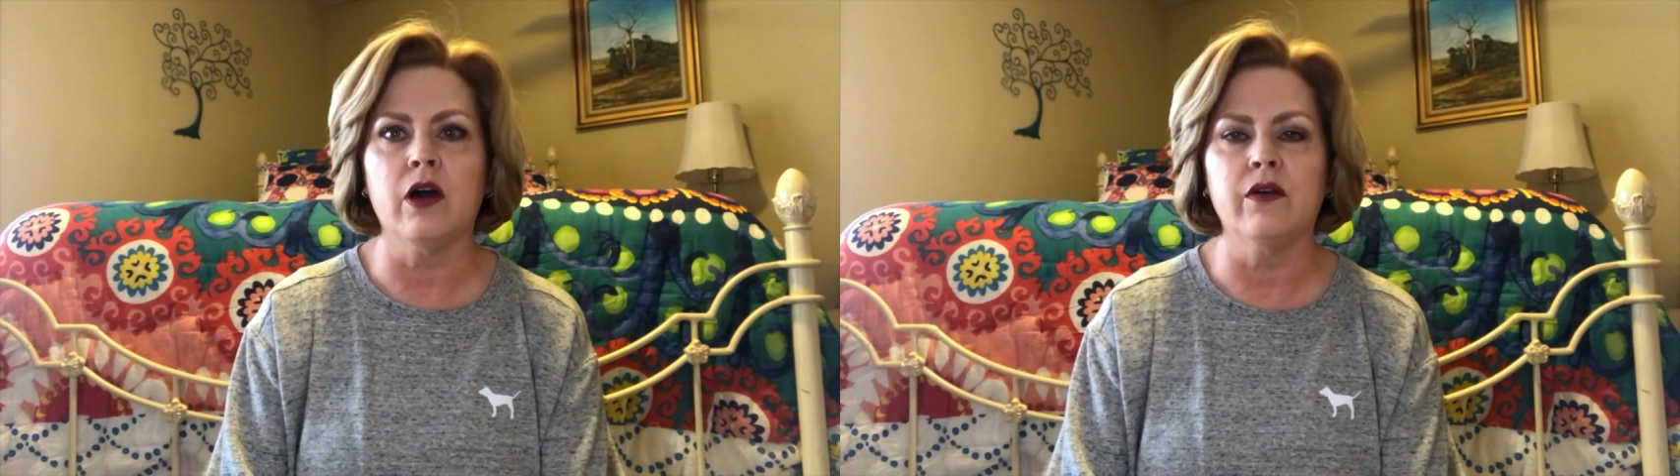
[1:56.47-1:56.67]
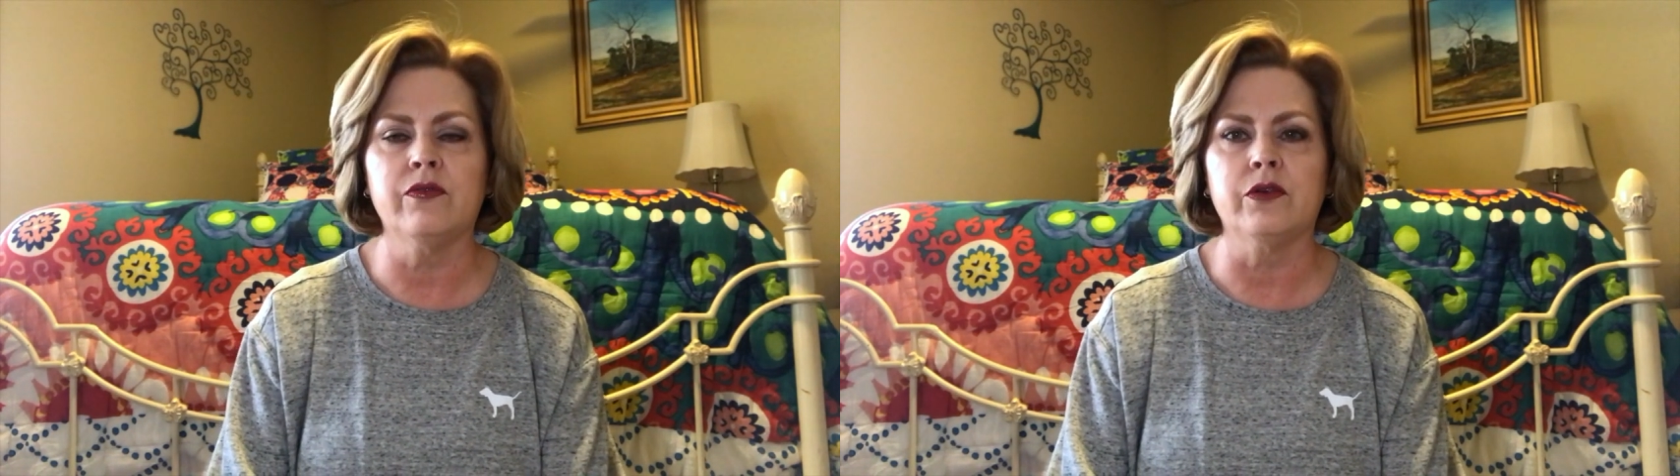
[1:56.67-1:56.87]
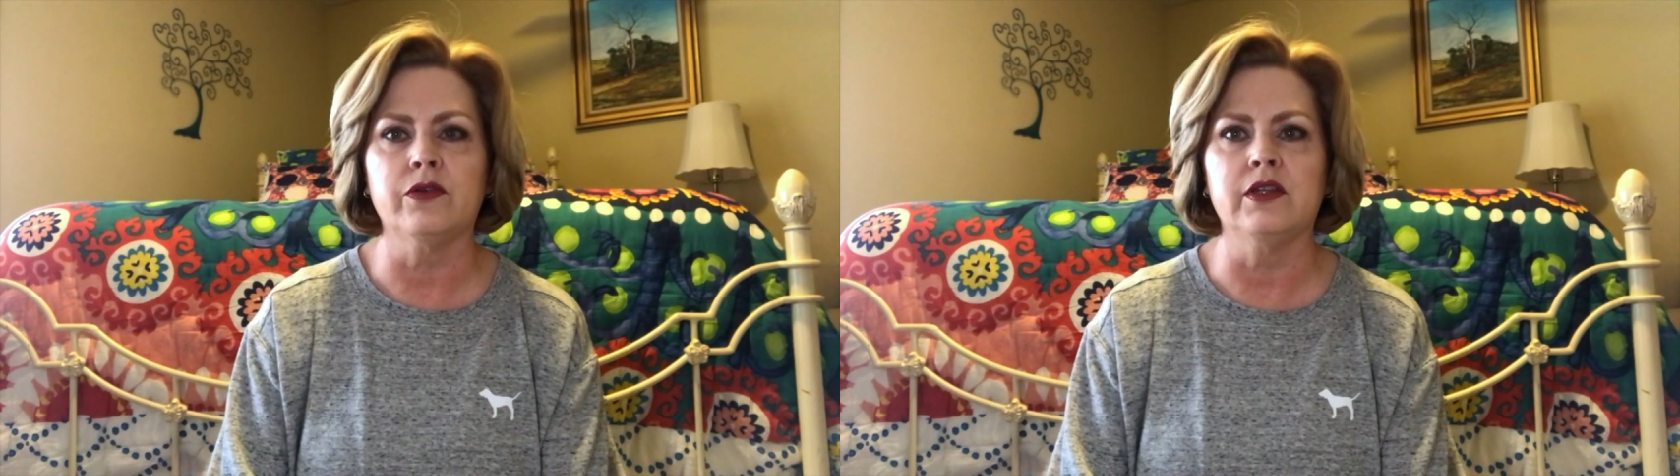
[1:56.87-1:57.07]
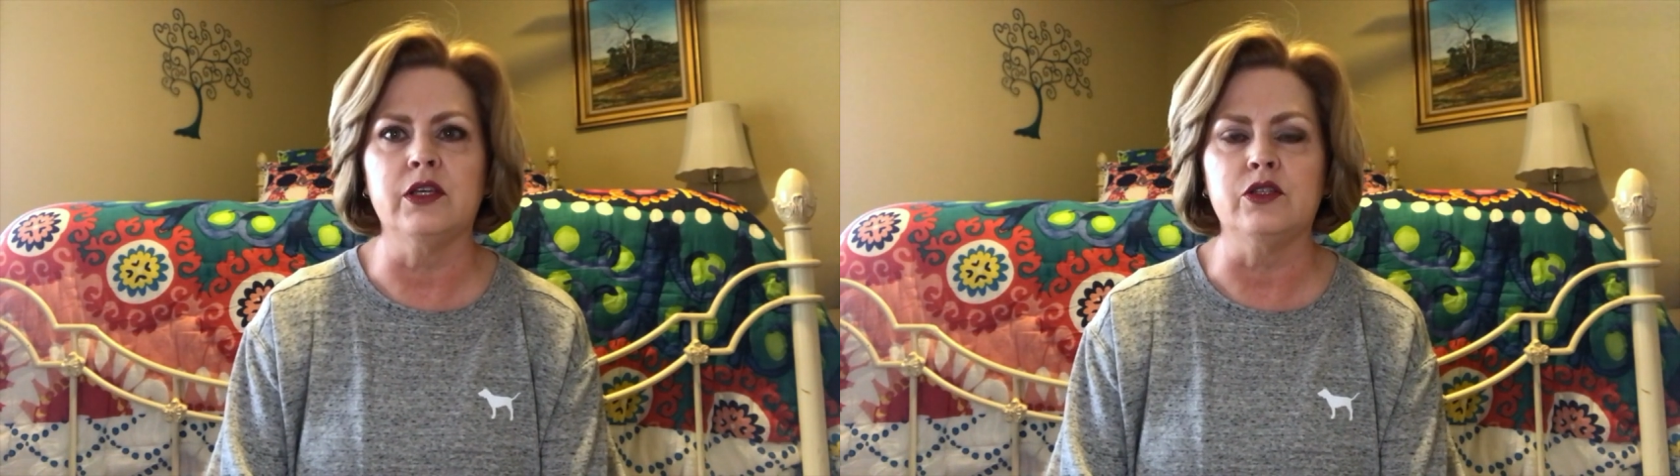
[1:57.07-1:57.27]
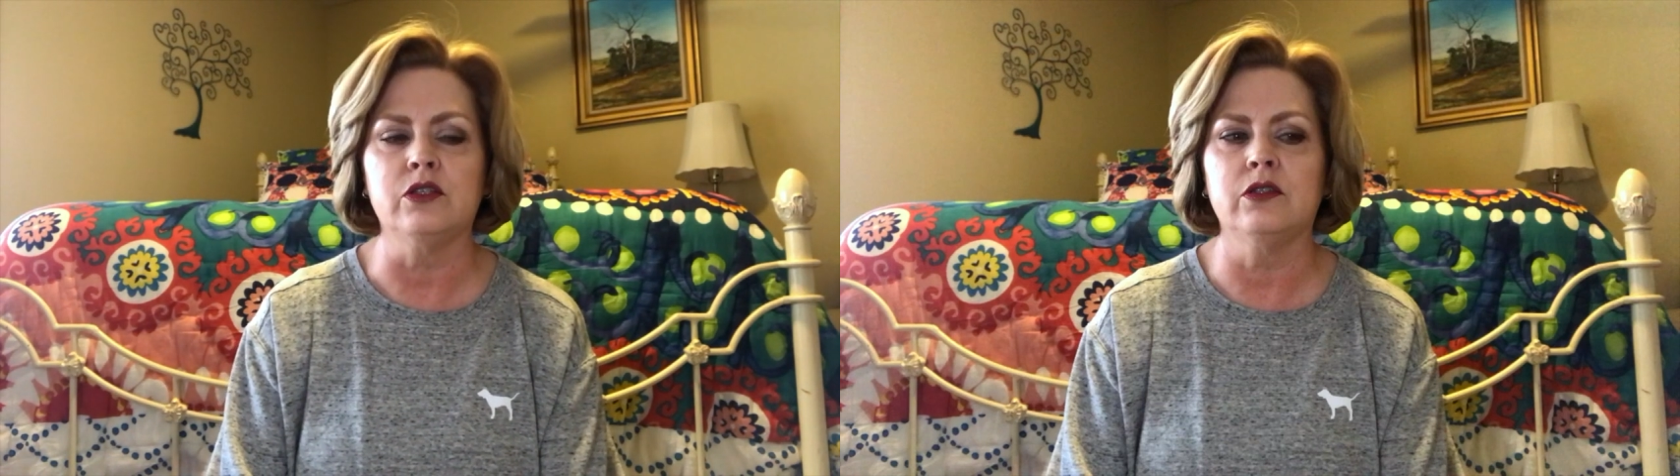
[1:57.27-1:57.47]
offered
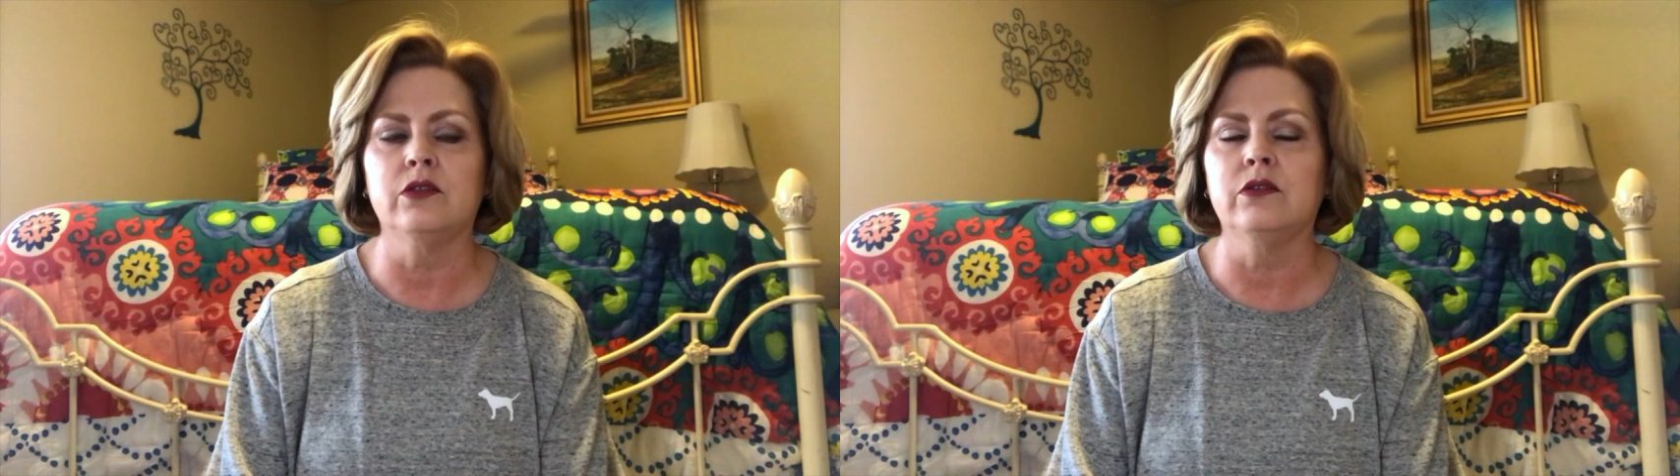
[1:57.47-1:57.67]
these